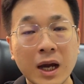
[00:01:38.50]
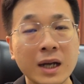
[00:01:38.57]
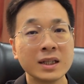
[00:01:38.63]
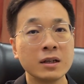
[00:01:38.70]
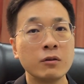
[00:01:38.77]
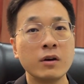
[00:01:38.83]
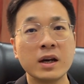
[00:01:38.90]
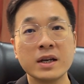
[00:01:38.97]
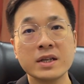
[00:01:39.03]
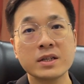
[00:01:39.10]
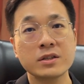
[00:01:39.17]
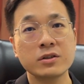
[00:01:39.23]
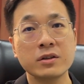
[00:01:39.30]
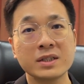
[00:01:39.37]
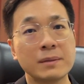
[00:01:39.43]

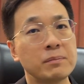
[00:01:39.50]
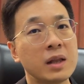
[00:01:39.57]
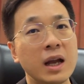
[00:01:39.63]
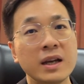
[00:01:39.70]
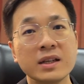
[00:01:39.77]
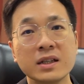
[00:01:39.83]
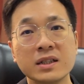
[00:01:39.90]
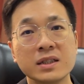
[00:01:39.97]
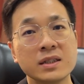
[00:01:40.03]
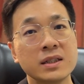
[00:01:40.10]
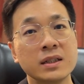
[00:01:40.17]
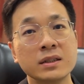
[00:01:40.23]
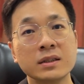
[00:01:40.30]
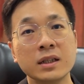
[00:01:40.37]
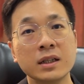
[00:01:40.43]
Otherwise, the supplier is
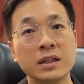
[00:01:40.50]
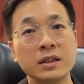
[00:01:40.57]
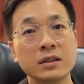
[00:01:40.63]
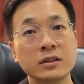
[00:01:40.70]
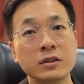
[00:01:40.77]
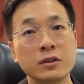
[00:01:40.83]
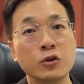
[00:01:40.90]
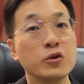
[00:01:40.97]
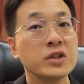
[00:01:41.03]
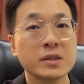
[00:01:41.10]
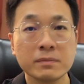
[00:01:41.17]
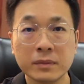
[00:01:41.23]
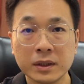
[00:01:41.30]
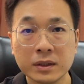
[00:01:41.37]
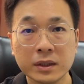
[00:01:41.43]
going to
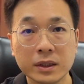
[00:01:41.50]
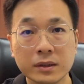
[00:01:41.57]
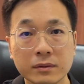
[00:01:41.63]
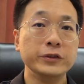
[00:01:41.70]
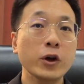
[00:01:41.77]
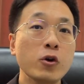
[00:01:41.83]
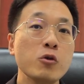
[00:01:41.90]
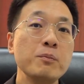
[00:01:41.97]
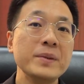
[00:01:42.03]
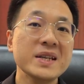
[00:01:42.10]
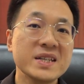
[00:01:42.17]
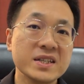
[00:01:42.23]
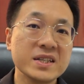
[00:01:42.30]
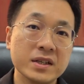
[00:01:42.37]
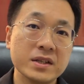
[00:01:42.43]
lose money. No
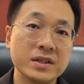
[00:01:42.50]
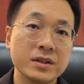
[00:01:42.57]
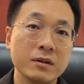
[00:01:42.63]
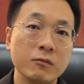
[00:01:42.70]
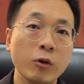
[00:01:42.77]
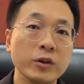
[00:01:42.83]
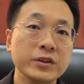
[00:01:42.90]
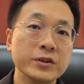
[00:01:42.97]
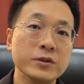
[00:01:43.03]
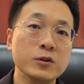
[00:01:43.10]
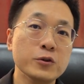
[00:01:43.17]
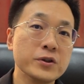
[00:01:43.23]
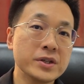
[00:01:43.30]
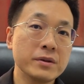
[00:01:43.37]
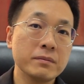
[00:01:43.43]
business want to
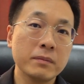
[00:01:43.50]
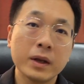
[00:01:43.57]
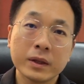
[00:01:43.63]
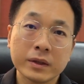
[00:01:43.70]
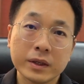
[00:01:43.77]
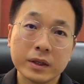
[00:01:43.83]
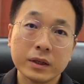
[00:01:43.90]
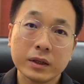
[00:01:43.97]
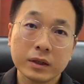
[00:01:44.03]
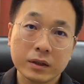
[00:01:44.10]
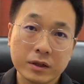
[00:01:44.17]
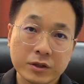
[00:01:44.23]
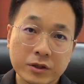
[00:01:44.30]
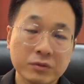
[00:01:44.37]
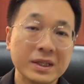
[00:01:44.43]
lose money.
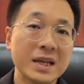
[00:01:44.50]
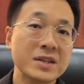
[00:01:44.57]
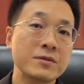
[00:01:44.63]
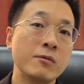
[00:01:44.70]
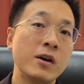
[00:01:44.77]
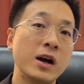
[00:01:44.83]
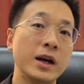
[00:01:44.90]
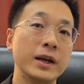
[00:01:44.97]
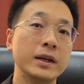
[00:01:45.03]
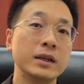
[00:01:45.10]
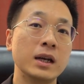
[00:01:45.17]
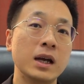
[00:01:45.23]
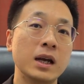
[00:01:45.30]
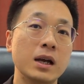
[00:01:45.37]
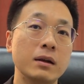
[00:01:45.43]
So that's why
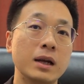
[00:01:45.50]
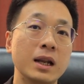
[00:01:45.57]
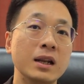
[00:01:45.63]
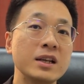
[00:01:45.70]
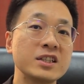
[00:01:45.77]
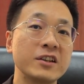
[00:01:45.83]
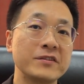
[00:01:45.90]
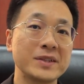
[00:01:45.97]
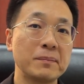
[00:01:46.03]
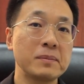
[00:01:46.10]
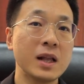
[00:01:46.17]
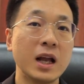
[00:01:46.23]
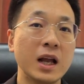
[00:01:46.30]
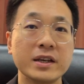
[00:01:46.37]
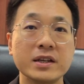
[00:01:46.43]
a lot of
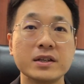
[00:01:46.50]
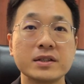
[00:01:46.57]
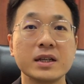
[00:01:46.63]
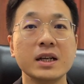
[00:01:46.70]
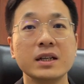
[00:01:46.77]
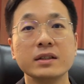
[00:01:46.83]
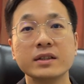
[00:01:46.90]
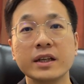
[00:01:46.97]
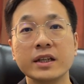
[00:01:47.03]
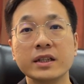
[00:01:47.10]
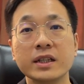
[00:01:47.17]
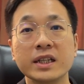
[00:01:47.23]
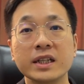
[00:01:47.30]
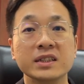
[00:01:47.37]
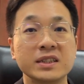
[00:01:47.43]
suppliers,
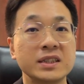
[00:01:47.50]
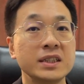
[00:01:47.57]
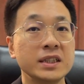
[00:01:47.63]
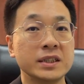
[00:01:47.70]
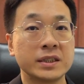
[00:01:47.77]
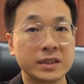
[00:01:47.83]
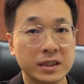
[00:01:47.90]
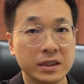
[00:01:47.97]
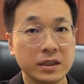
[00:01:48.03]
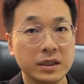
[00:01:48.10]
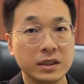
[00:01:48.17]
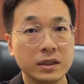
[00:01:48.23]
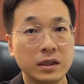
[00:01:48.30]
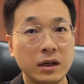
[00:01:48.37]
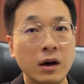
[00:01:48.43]
they insist
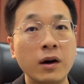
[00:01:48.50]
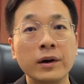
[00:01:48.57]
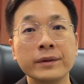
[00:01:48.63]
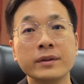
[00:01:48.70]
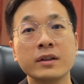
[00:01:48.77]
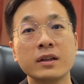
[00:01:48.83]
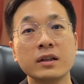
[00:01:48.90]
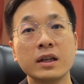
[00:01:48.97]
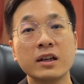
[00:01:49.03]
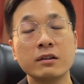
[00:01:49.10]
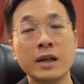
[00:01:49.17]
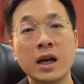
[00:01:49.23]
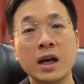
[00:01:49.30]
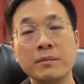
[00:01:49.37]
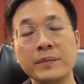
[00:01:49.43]
on
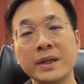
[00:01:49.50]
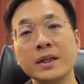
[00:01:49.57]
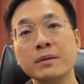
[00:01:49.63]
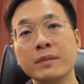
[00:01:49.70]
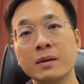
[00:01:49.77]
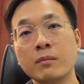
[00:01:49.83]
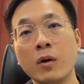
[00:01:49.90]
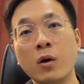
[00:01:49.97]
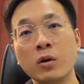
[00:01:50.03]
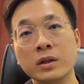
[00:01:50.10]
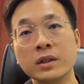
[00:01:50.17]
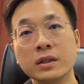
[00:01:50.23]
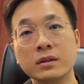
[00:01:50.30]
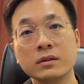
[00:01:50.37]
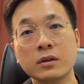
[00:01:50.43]
minimum
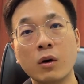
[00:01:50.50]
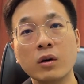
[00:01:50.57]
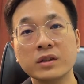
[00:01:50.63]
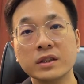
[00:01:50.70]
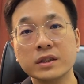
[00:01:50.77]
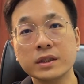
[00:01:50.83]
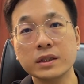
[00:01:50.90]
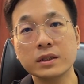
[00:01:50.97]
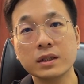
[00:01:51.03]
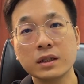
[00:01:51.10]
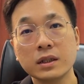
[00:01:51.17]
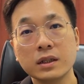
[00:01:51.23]
order quantity.